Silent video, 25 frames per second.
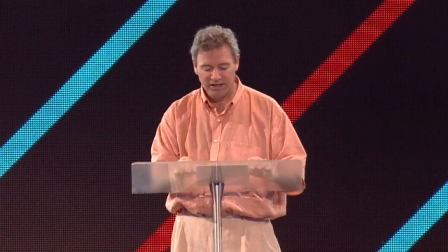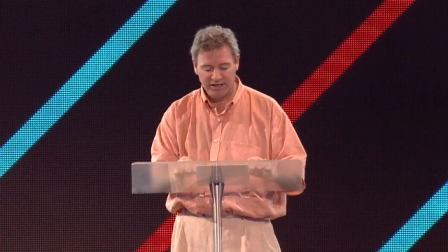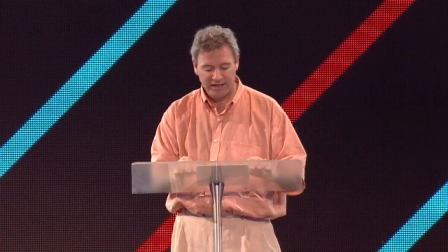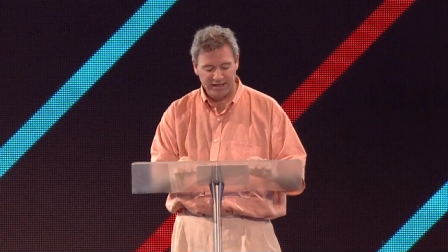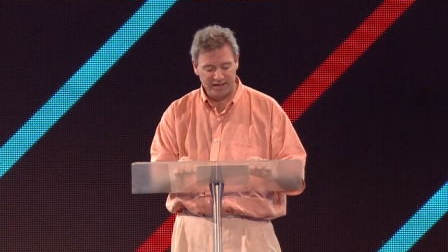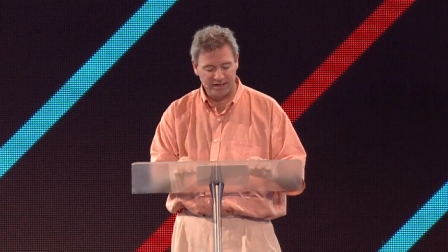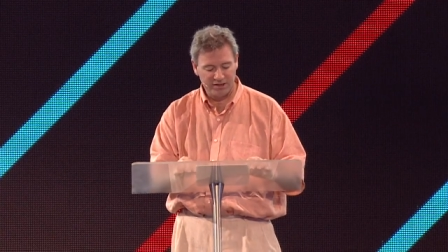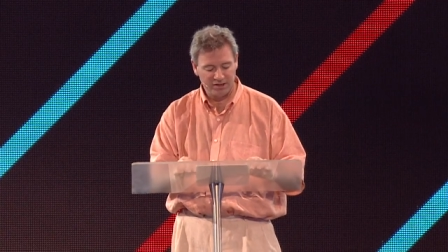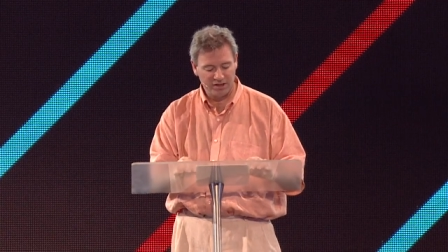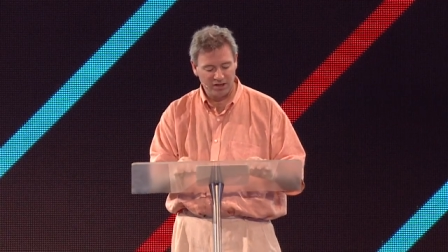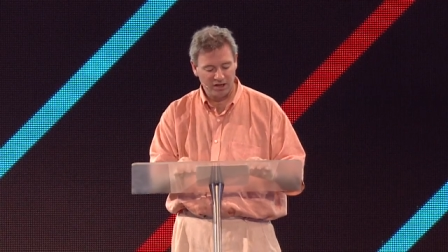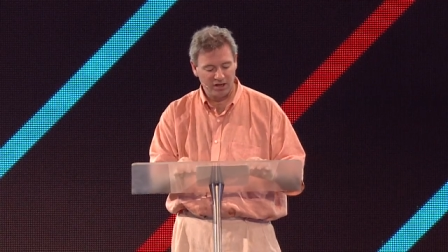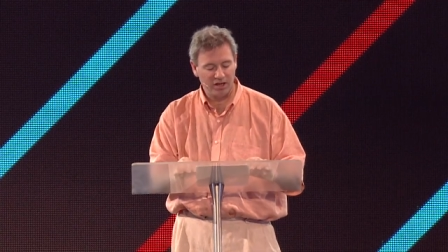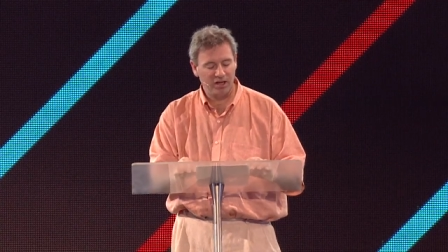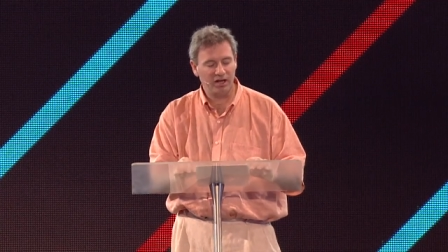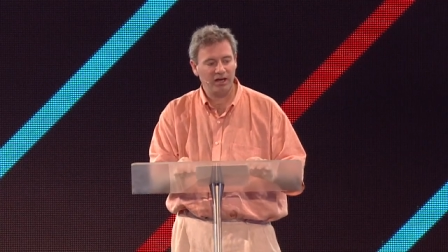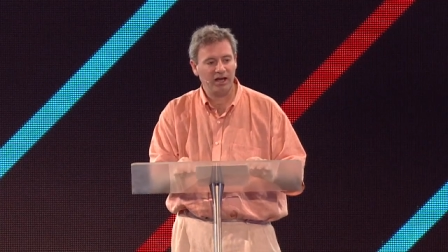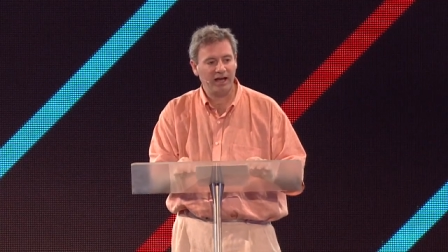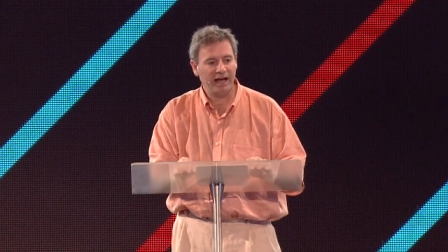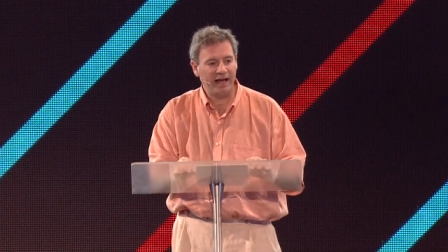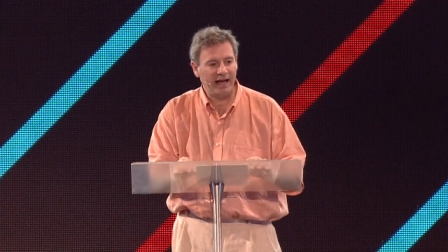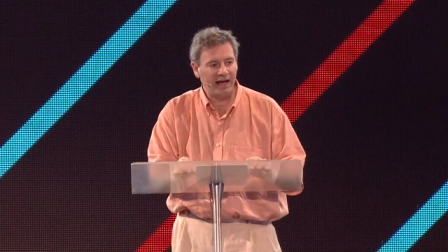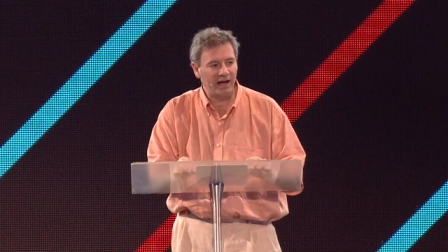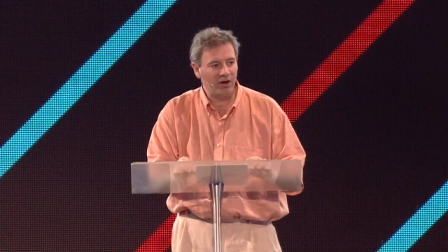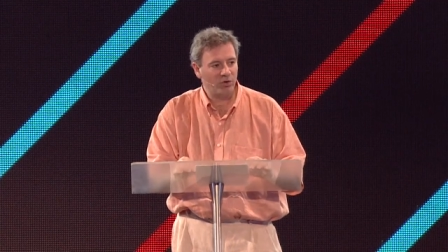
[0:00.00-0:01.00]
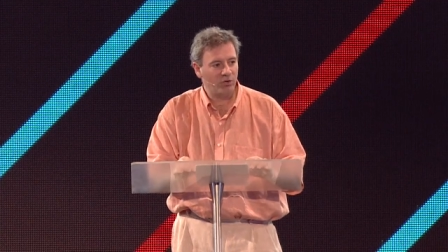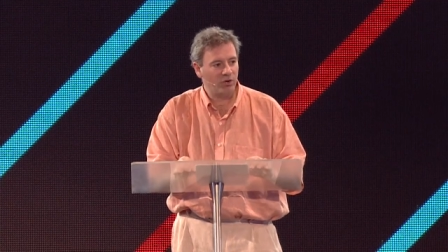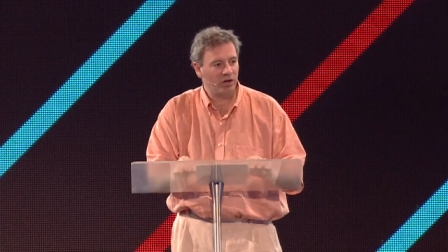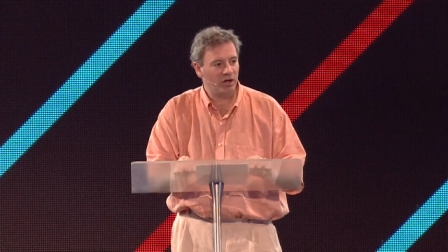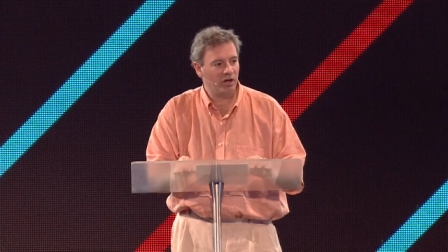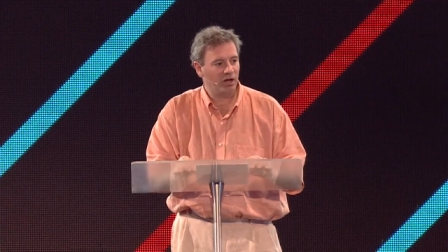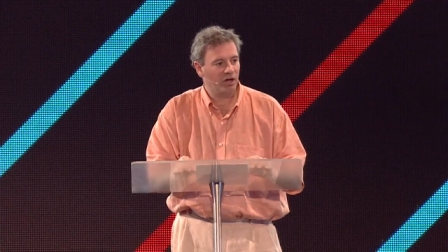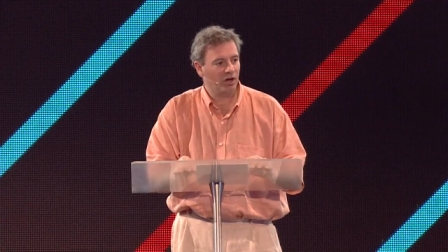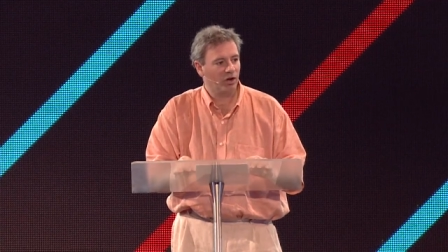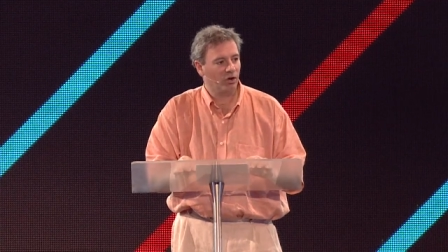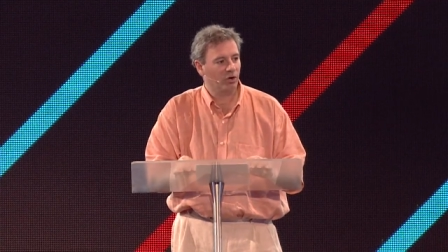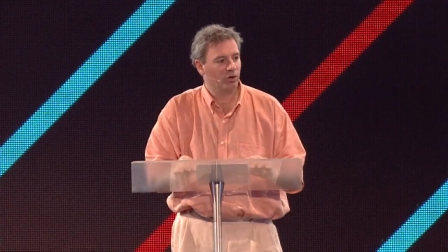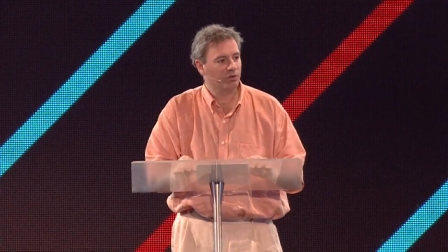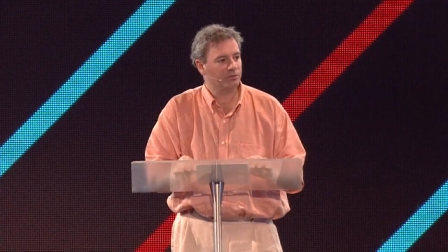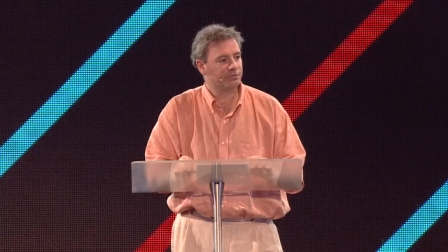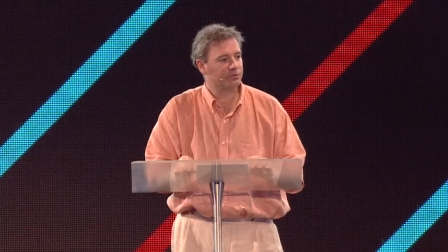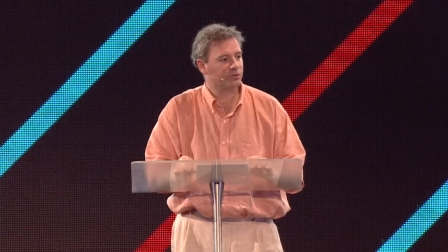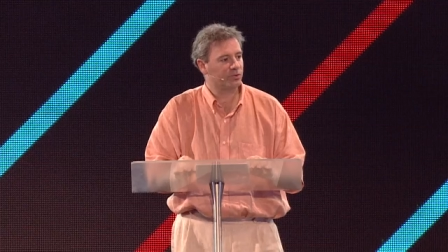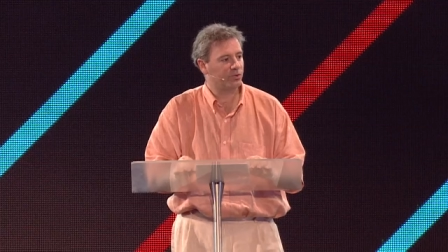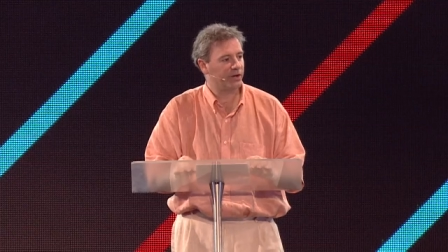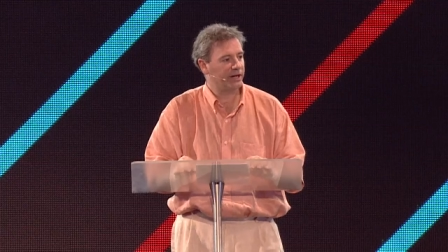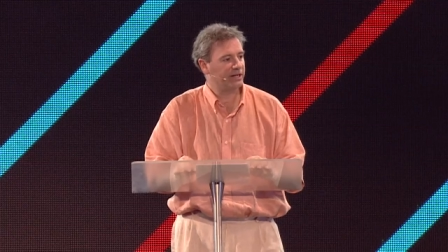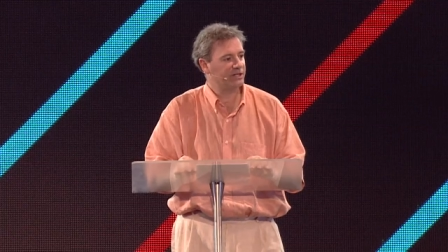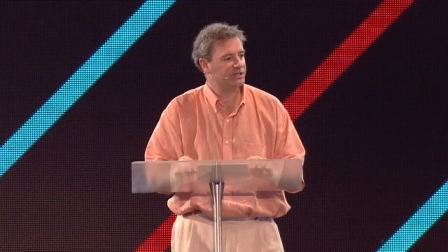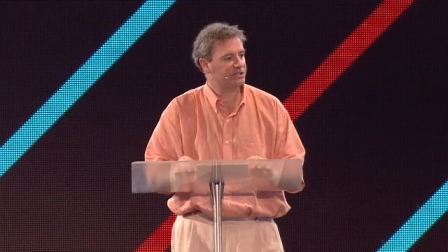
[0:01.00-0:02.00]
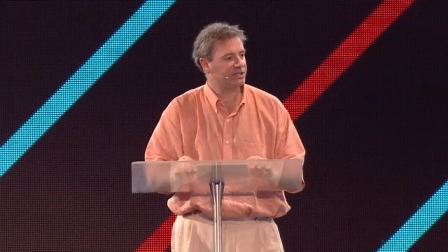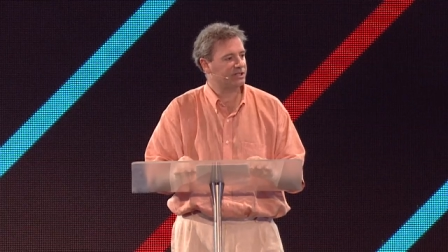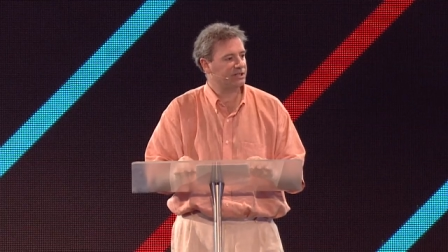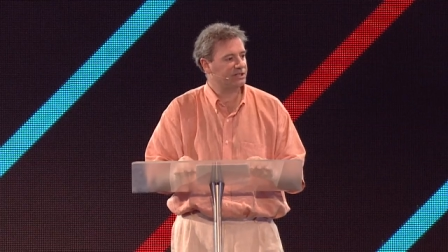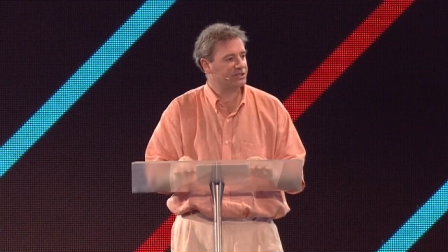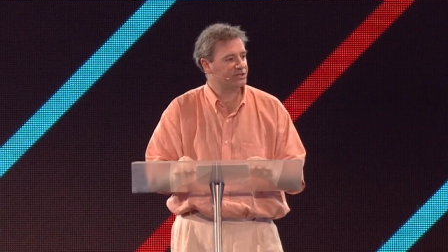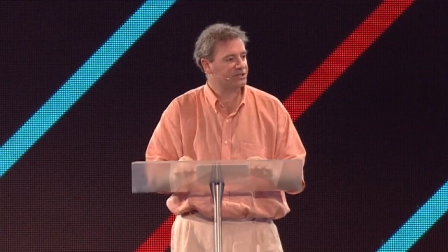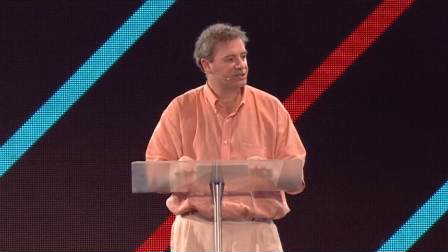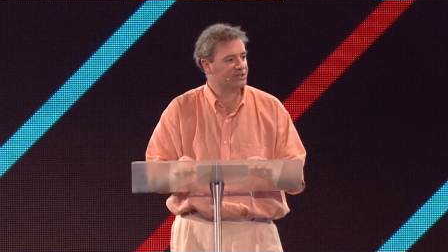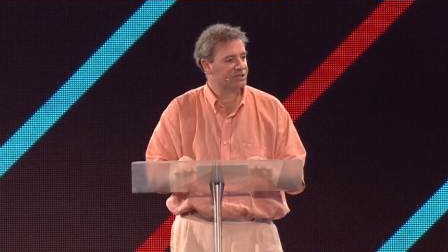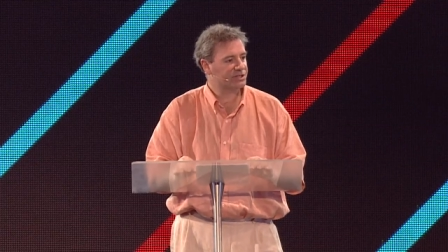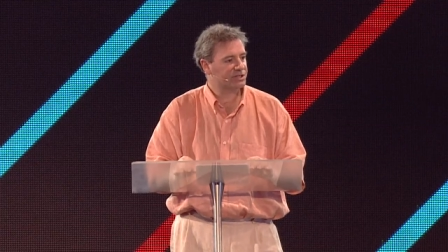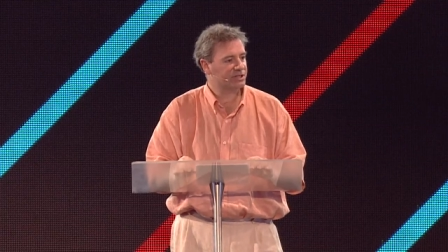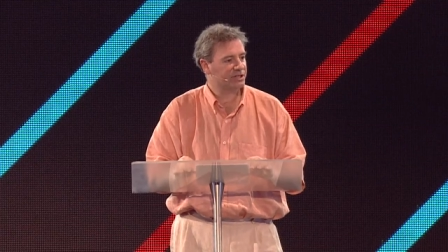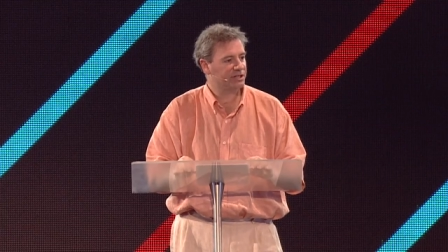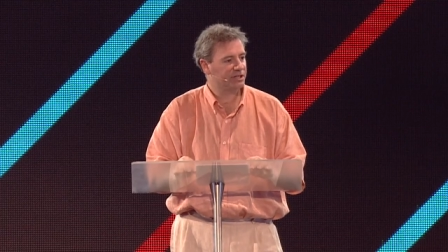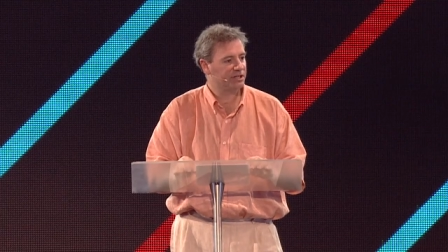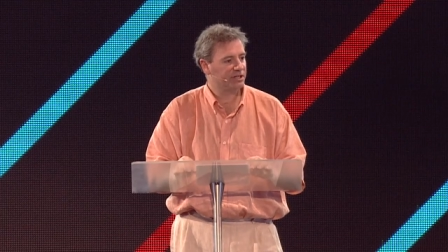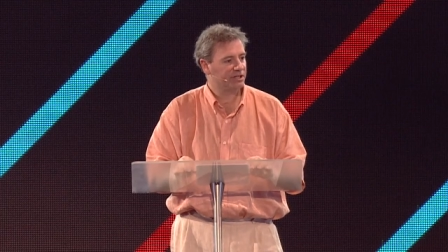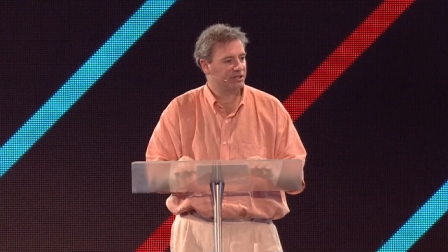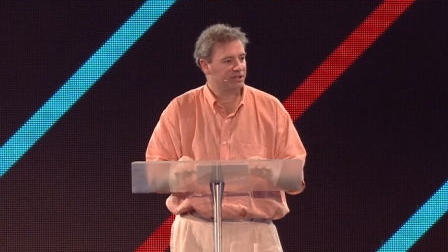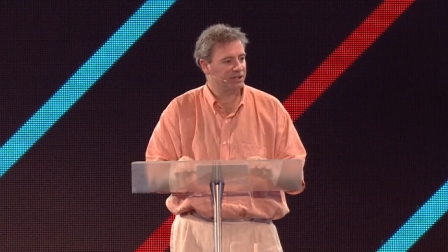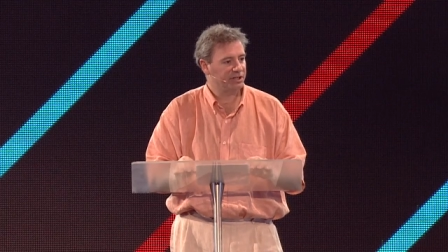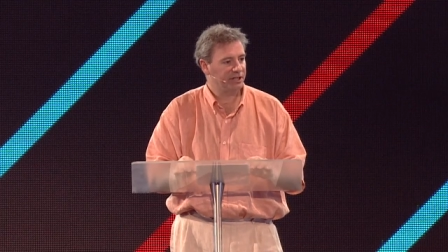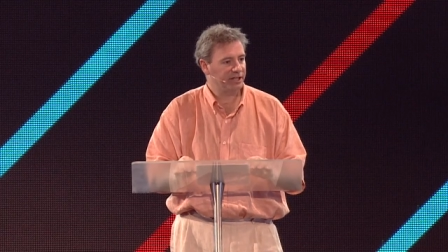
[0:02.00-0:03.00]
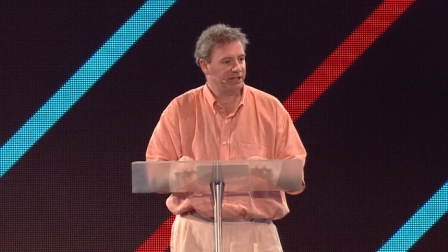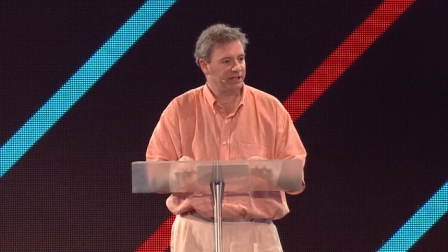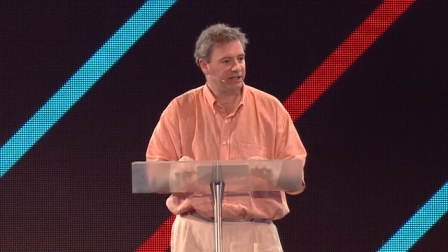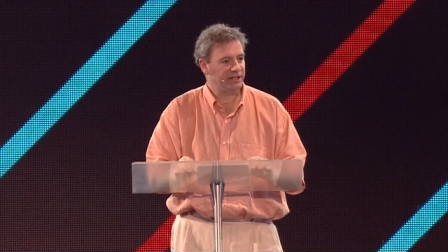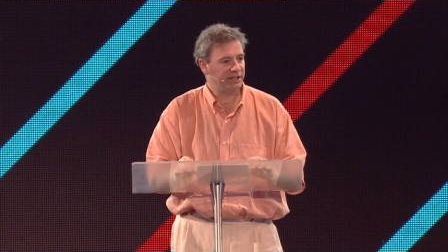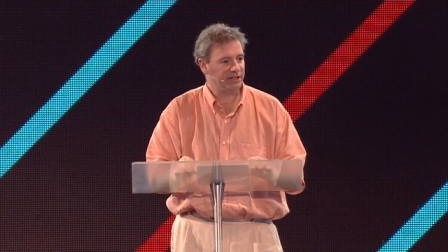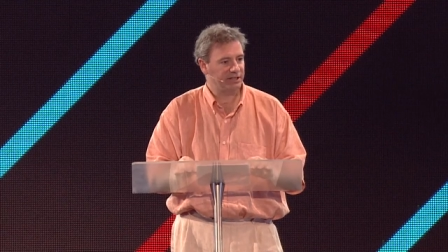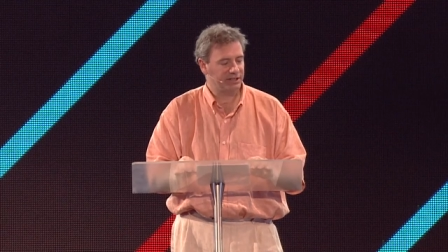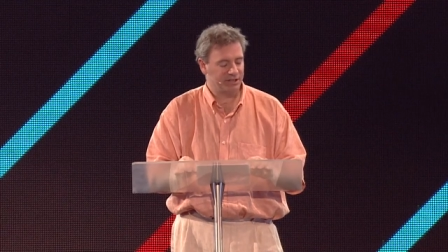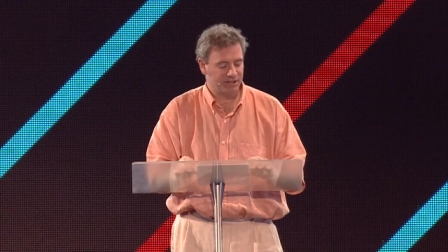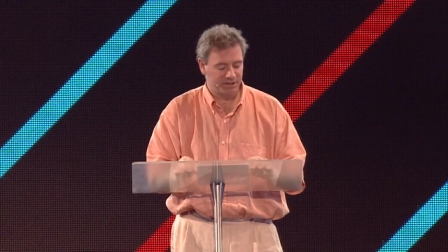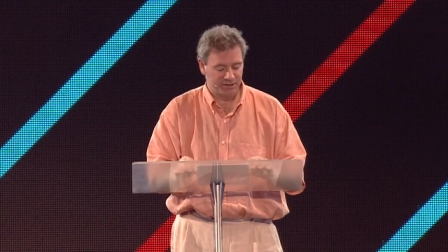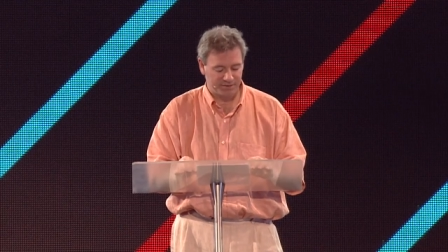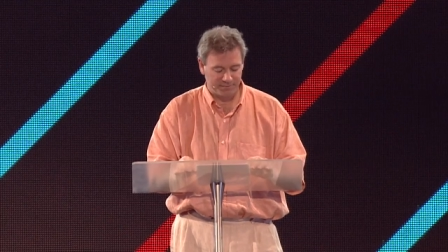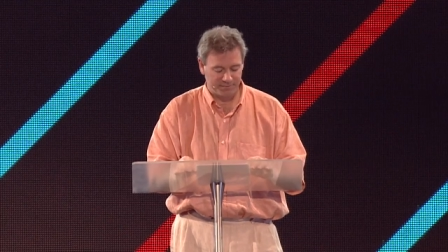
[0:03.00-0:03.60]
in her hour of greatest need.